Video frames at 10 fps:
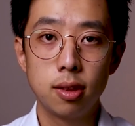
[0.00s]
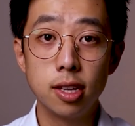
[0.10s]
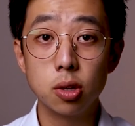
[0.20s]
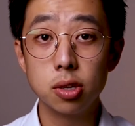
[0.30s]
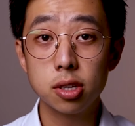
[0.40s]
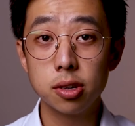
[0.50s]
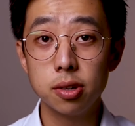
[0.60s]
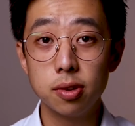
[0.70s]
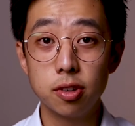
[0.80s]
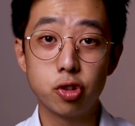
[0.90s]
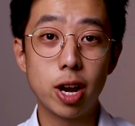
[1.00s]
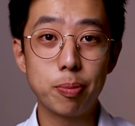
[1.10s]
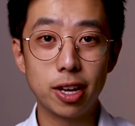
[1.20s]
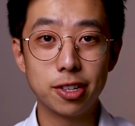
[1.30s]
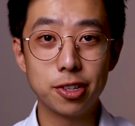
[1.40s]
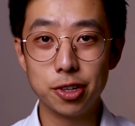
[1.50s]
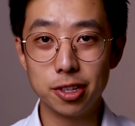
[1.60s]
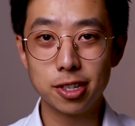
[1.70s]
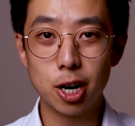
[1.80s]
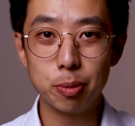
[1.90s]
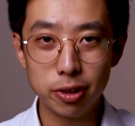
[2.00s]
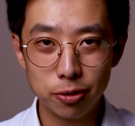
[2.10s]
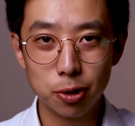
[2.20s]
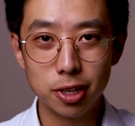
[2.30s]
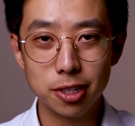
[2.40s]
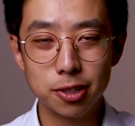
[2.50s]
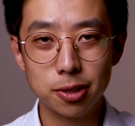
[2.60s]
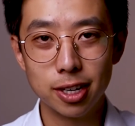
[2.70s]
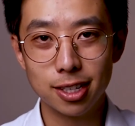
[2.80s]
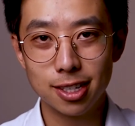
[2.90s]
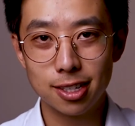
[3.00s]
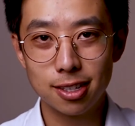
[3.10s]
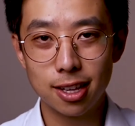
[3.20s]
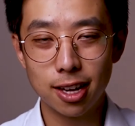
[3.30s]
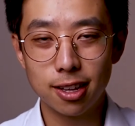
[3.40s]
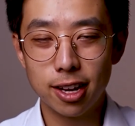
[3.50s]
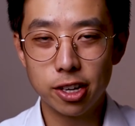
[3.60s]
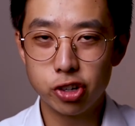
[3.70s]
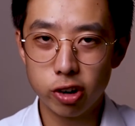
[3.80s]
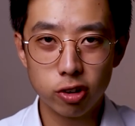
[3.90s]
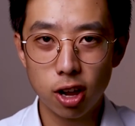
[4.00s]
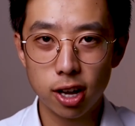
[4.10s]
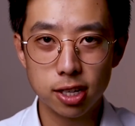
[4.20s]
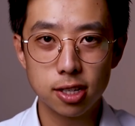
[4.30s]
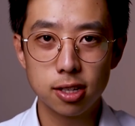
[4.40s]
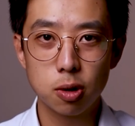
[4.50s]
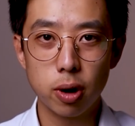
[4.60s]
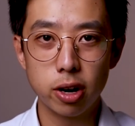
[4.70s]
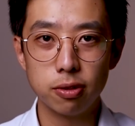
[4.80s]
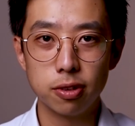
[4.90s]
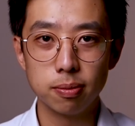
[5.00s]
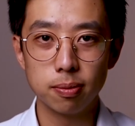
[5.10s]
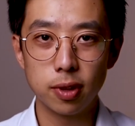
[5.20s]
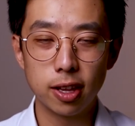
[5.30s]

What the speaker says: There's also the trap that students commonly fall into, and it's that they generalize quite often,